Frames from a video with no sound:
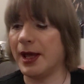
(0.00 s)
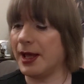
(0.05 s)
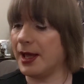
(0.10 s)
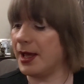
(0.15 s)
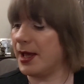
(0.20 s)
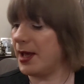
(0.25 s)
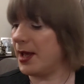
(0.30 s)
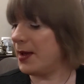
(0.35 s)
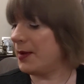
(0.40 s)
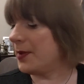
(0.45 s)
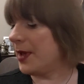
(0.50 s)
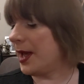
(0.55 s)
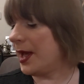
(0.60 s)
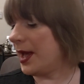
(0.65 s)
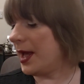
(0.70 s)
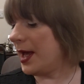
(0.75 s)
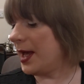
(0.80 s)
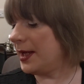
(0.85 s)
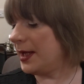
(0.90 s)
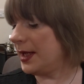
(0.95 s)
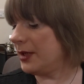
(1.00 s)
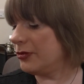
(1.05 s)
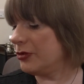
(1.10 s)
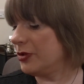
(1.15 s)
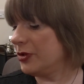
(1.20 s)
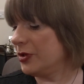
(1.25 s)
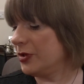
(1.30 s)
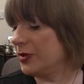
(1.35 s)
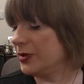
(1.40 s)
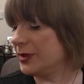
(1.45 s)
And he
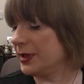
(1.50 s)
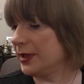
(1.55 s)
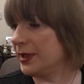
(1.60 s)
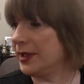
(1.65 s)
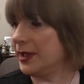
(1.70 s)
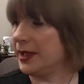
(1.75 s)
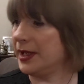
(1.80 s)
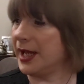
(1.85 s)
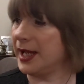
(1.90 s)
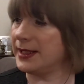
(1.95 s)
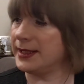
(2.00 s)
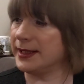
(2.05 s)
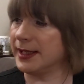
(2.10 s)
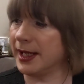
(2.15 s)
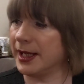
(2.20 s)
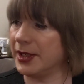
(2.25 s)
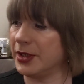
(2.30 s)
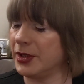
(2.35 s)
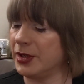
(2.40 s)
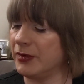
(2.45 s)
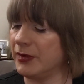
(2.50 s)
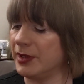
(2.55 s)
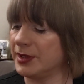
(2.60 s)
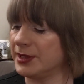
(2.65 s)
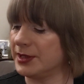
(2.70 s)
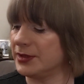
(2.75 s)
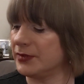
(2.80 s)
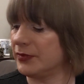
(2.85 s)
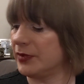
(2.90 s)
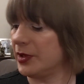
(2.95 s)
introduced the 89
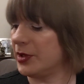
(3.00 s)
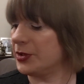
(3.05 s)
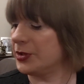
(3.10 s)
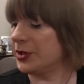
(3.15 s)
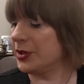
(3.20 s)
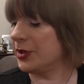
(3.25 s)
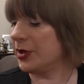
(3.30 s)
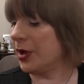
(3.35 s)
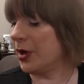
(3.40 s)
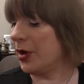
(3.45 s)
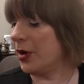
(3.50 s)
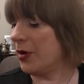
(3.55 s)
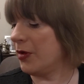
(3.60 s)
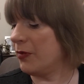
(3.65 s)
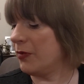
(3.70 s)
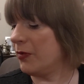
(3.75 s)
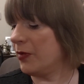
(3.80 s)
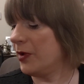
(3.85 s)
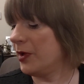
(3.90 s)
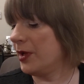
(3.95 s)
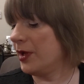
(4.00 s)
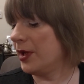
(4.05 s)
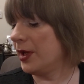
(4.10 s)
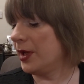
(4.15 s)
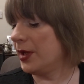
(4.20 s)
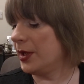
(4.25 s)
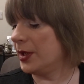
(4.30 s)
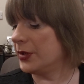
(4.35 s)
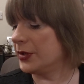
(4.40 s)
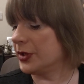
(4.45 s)
universe's version of
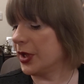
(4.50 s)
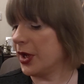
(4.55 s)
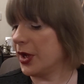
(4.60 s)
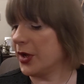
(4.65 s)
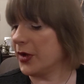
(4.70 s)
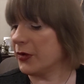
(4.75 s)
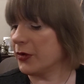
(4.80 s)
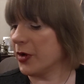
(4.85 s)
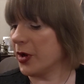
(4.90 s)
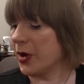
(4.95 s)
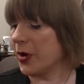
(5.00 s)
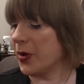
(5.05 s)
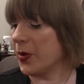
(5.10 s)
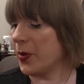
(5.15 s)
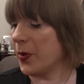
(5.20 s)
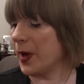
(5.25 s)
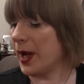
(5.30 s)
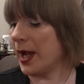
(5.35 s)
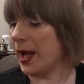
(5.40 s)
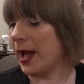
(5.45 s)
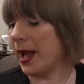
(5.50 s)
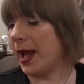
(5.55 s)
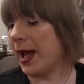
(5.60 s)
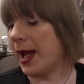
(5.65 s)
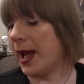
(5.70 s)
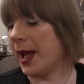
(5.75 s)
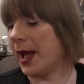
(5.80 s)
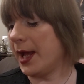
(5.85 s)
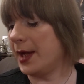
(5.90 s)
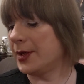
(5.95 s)
the Scarecrow
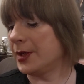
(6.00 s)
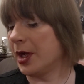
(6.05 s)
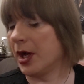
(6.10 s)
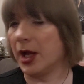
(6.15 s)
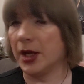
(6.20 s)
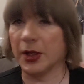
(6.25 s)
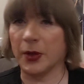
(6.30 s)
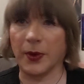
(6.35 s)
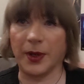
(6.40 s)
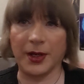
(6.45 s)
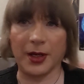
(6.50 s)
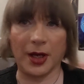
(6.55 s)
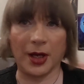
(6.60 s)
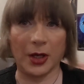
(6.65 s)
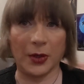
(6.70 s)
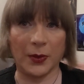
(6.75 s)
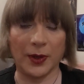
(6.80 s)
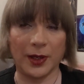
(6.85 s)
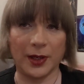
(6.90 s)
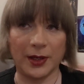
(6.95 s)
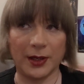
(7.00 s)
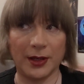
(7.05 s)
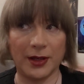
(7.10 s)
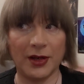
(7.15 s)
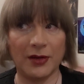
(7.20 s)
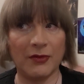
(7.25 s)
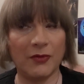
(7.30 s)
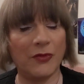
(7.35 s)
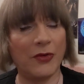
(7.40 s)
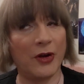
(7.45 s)
and Harley Quinn. Harley Quinn
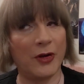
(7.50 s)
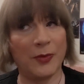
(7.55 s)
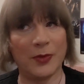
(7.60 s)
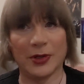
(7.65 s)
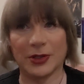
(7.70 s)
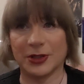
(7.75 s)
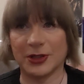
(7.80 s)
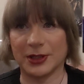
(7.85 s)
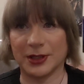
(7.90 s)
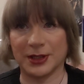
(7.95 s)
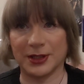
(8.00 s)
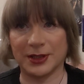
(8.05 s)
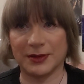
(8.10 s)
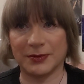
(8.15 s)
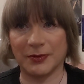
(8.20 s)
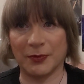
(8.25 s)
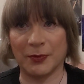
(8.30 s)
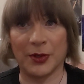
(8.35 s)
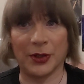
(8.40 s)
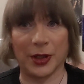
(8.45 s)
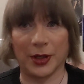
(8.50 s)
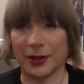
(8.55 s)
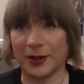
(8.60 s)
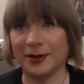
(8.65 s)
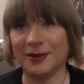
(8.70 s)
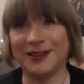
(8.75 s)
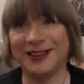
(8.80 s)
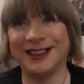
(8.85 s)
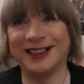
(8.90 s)
very much is Madonna.